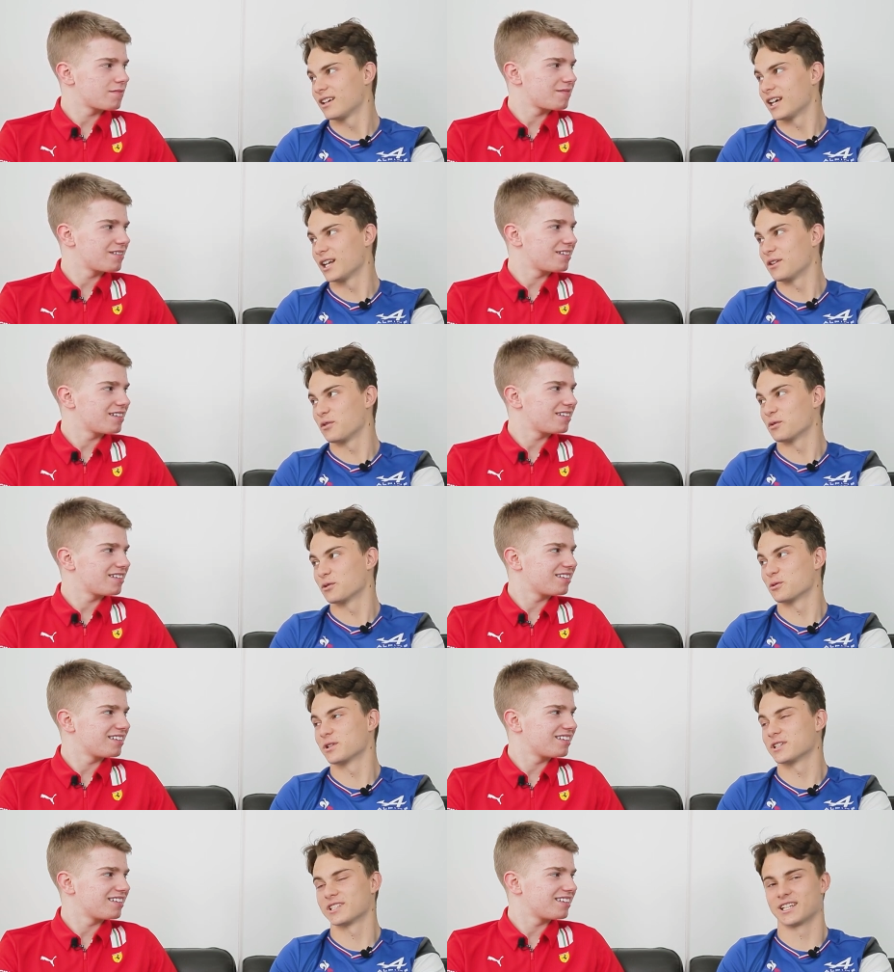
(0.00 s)
Speaker 1: And if you
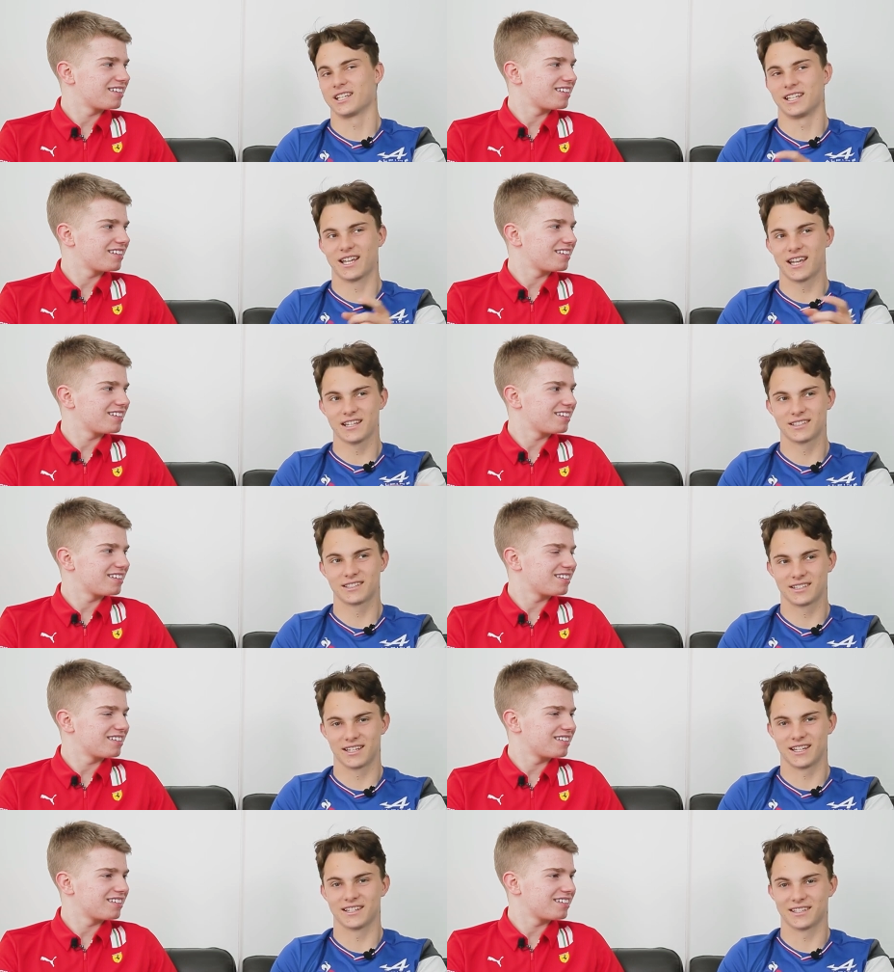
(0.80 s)
want to say
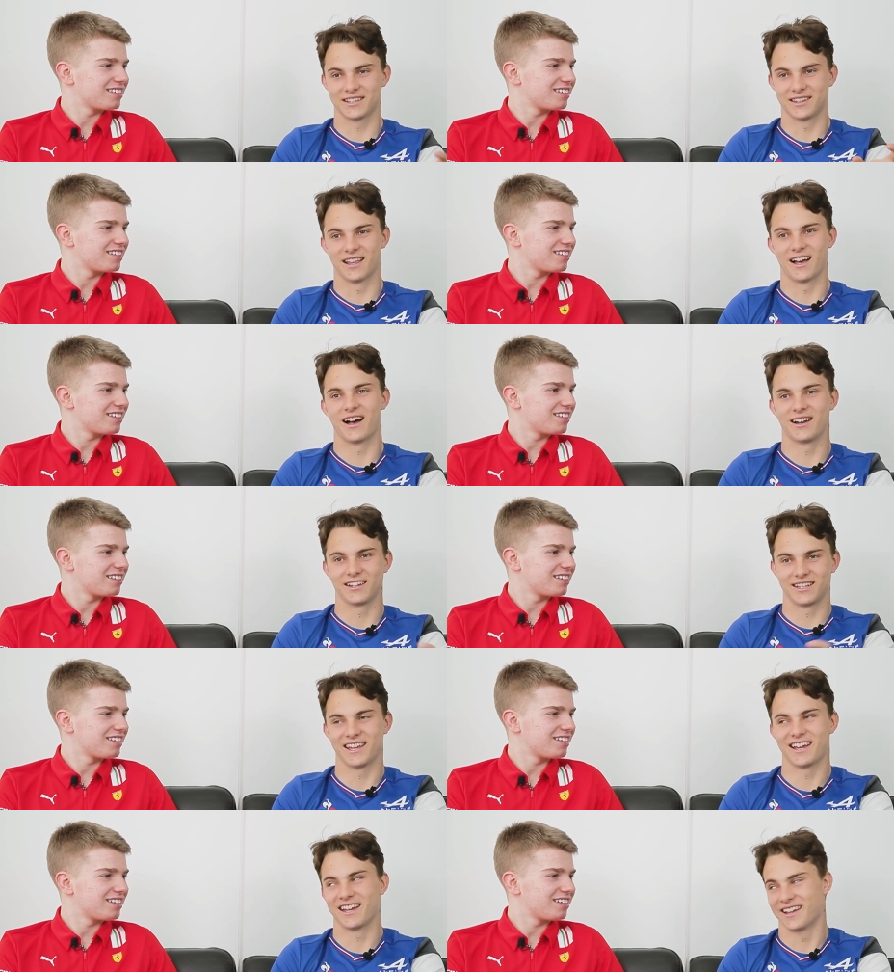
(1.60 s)
yes, it's nah,
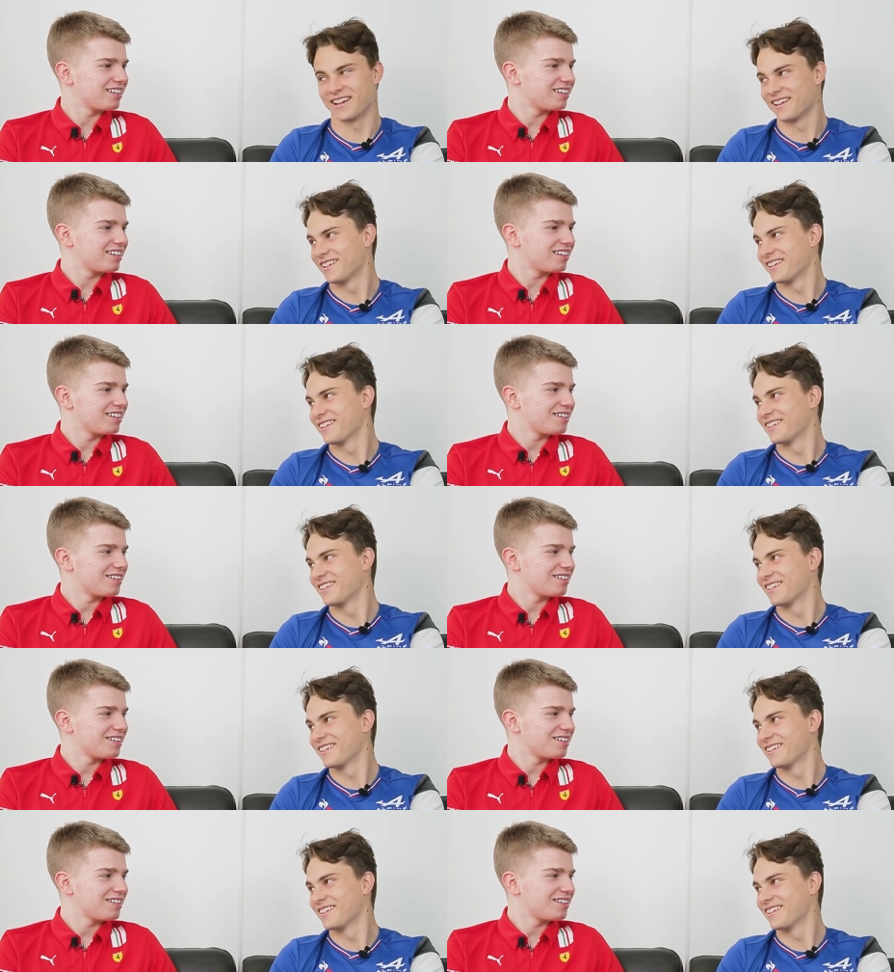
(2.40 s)
yeah.